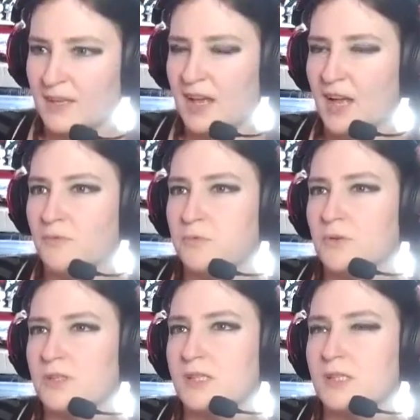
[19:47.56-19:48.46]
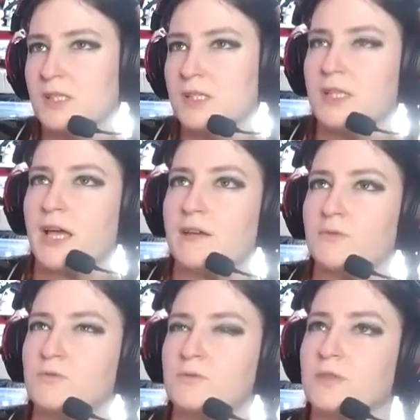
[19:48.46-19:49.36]
I would say,
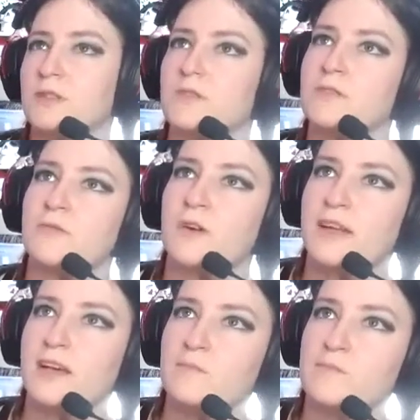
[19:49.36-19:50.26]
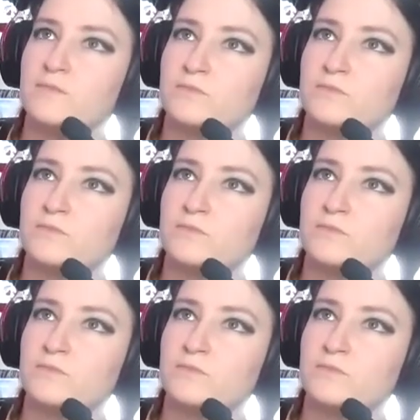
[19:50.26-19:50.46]
what's another one? One